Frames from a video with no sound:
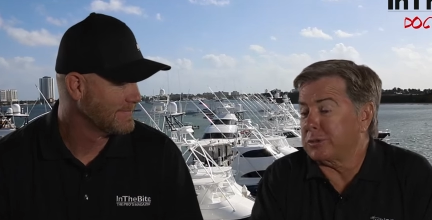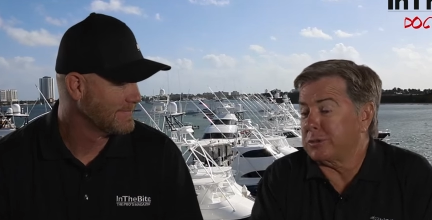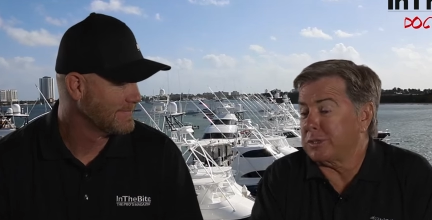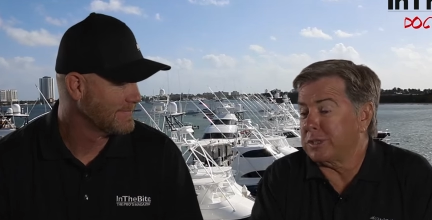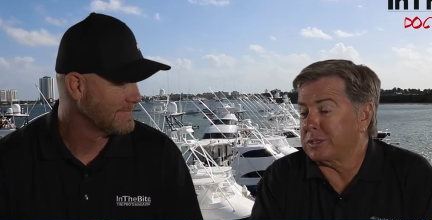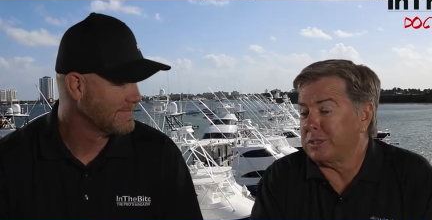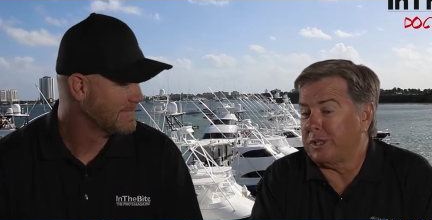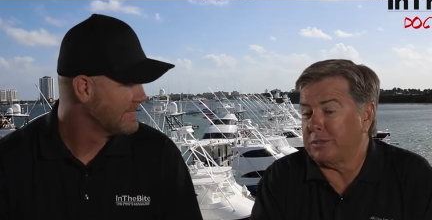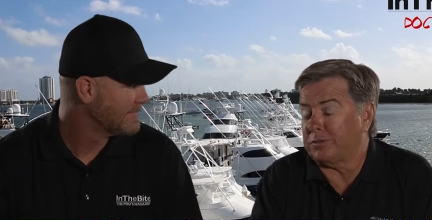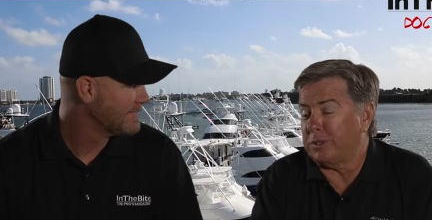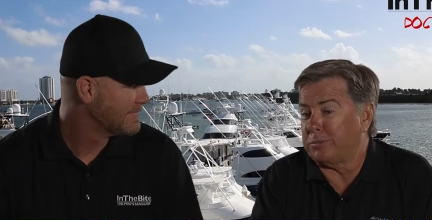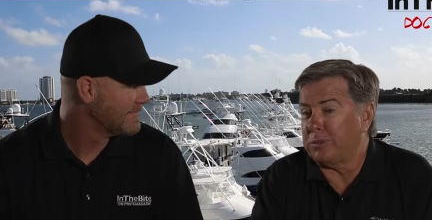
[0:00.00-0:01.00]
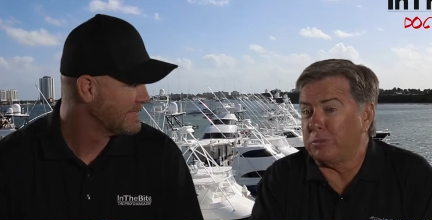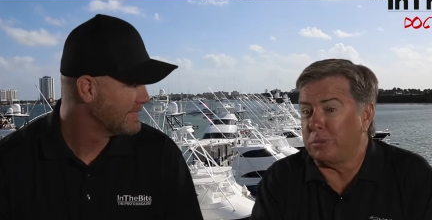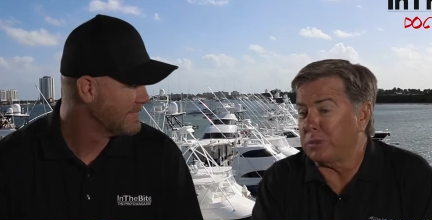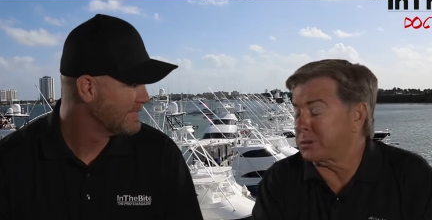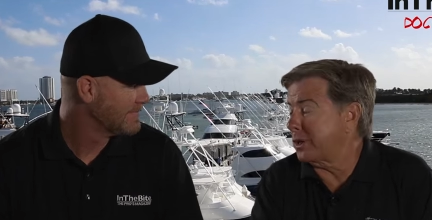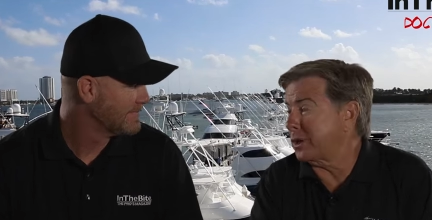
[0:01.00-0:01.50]
Speaker 1: two things in life. I
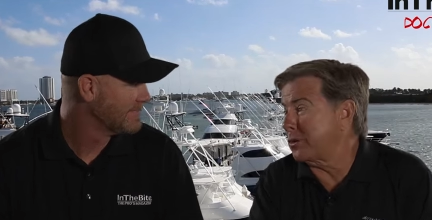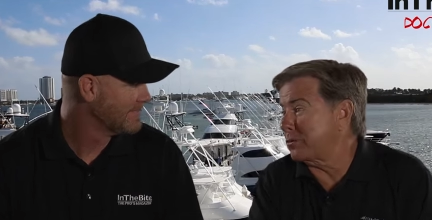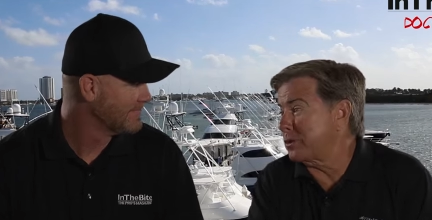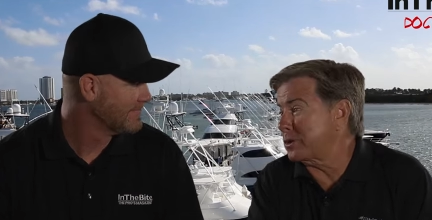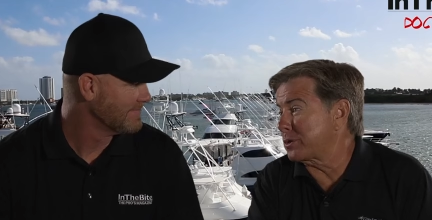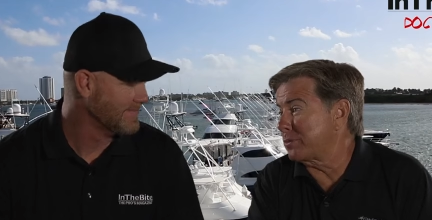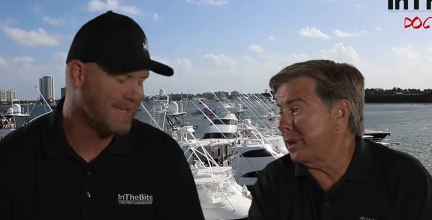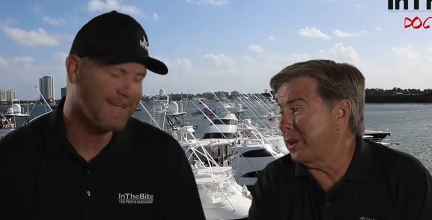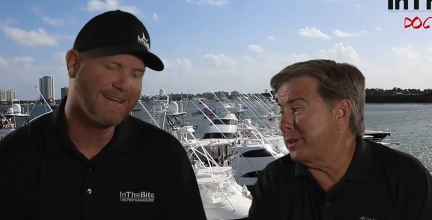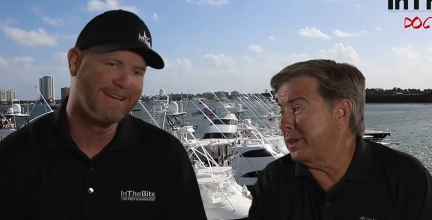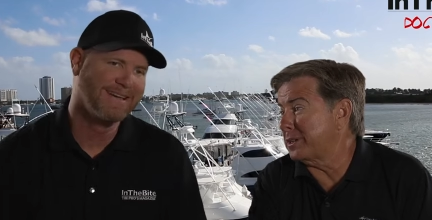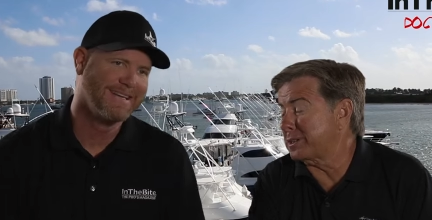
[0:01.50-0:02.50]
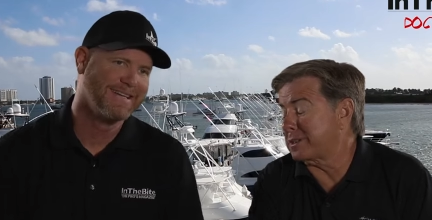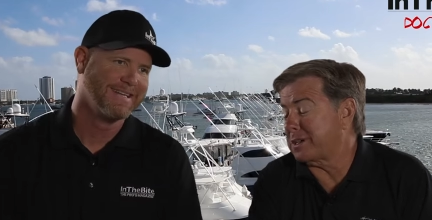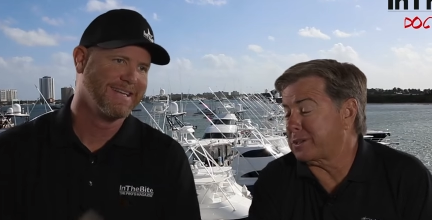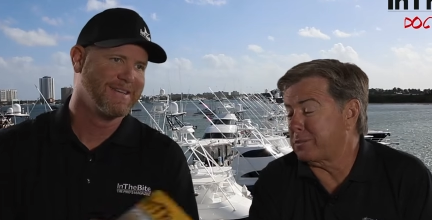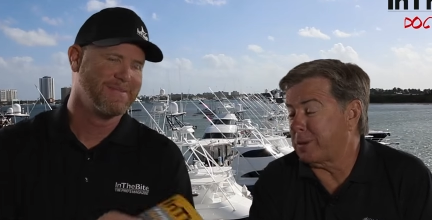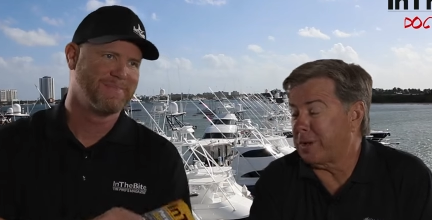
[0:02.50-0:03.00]
build boats and I go fishing.
Speaker 2: Yeah. And that's,
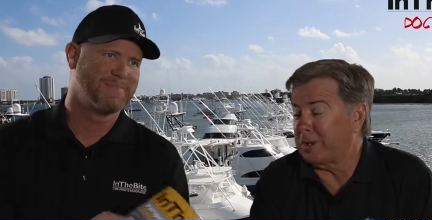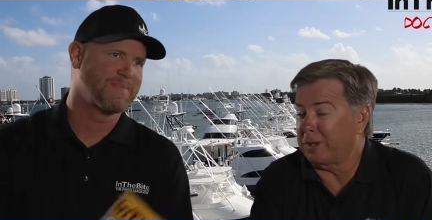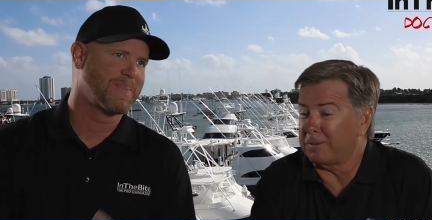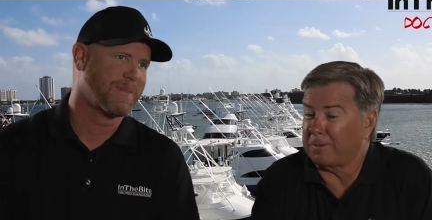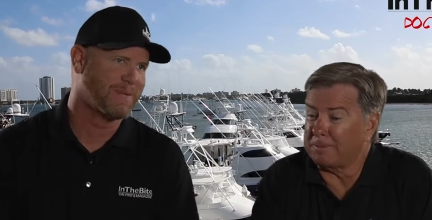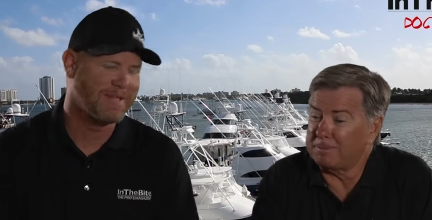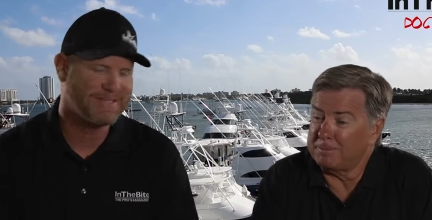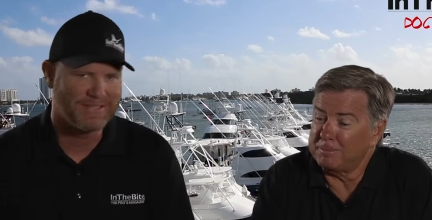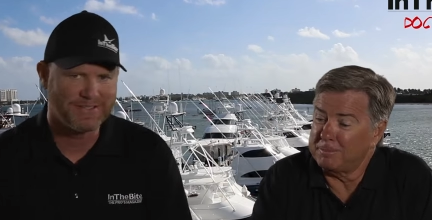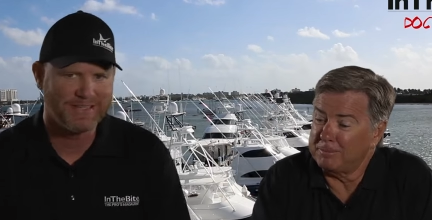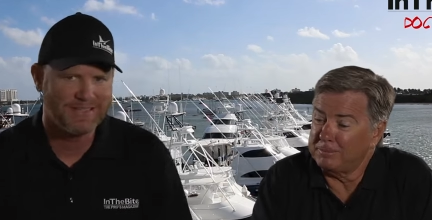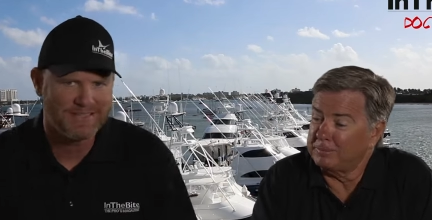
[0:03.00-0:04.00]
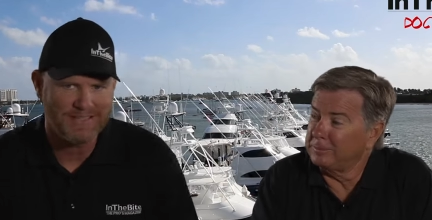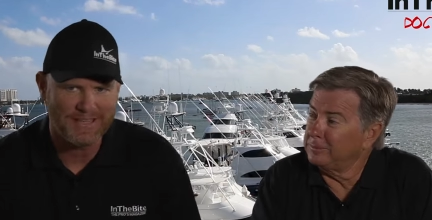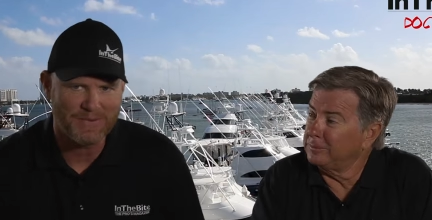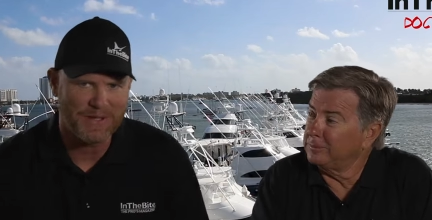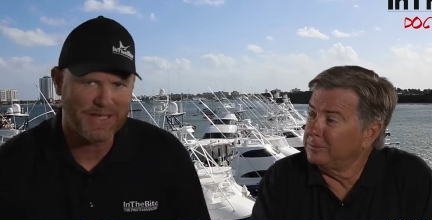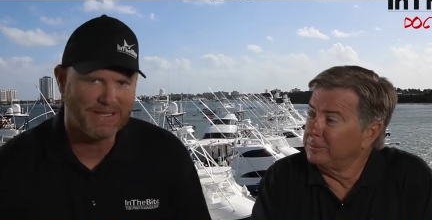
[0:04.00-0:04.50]
that's about it. Well, that's a great
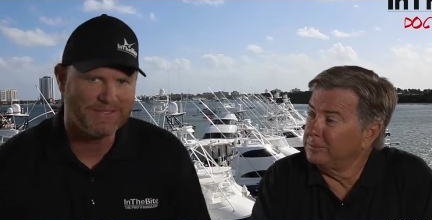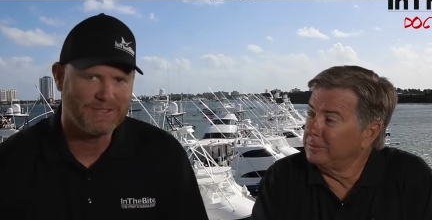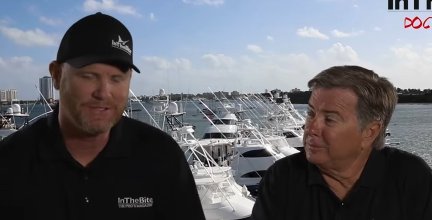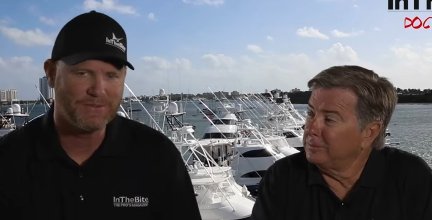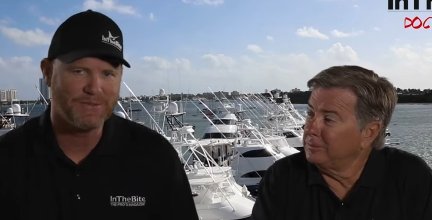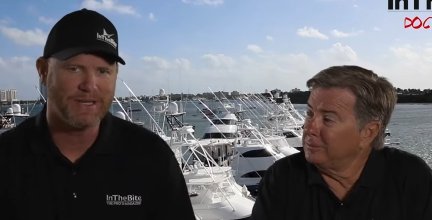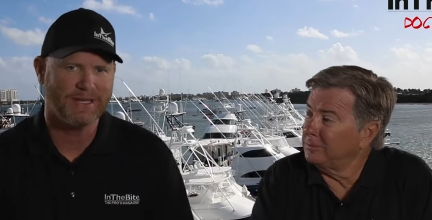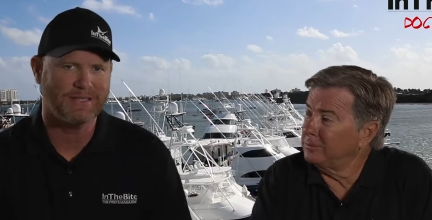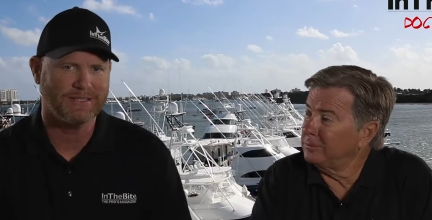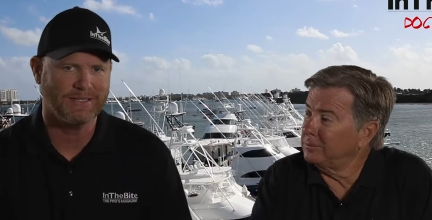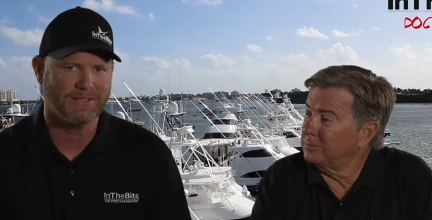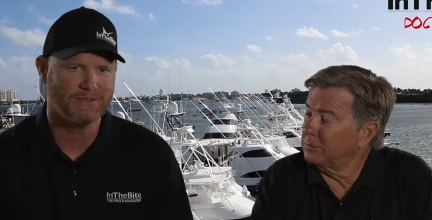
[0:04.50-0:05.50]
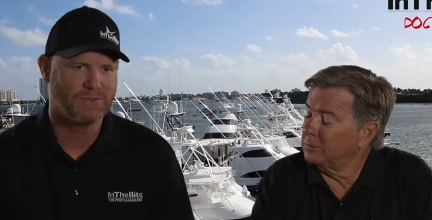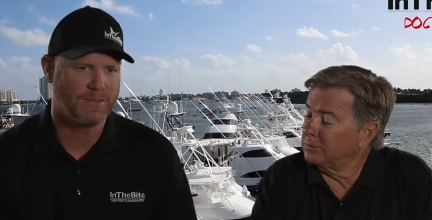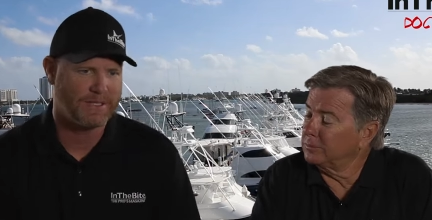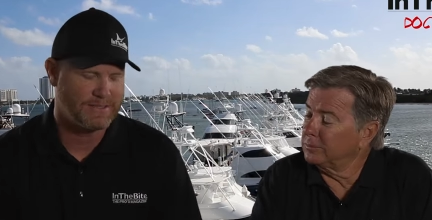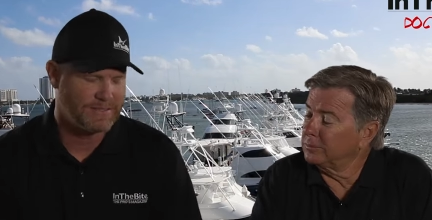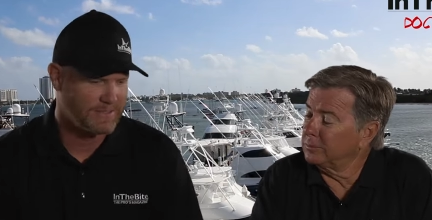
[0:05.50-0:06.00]
segue into, uh, you know,
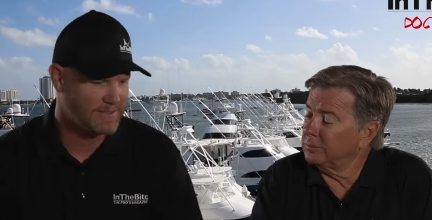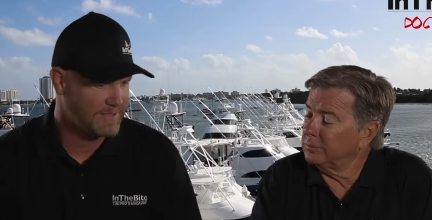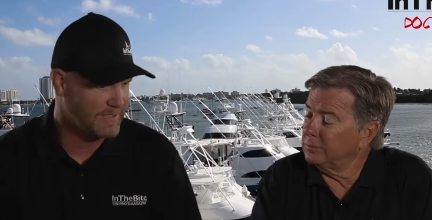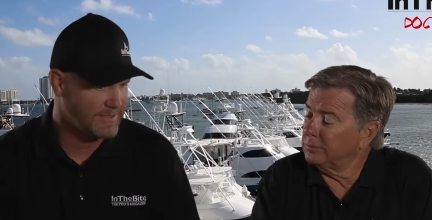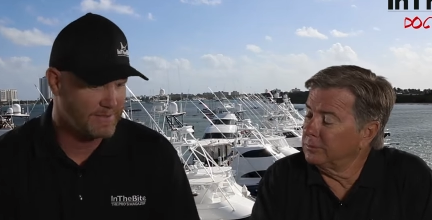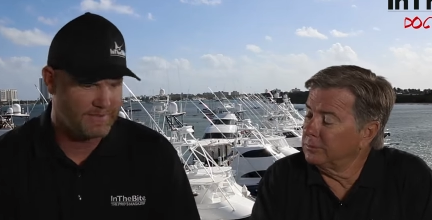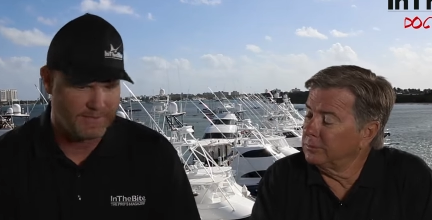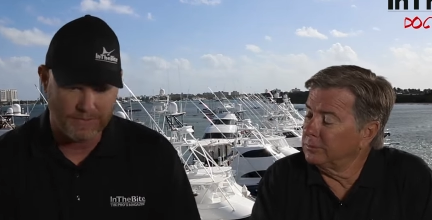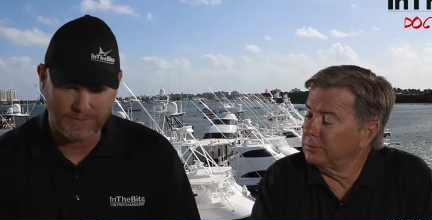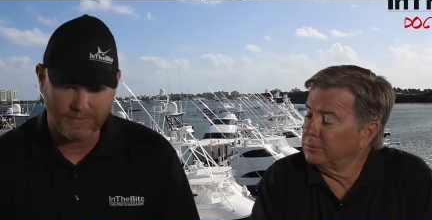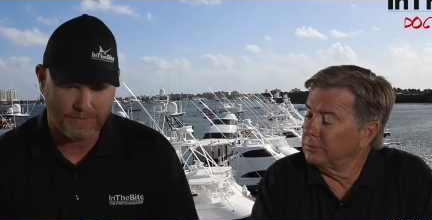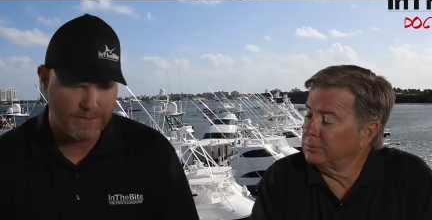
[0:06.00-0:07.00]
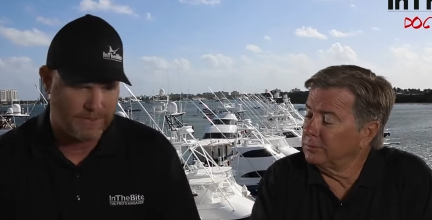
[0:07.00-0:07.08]
twenty sixteen's, you know, we're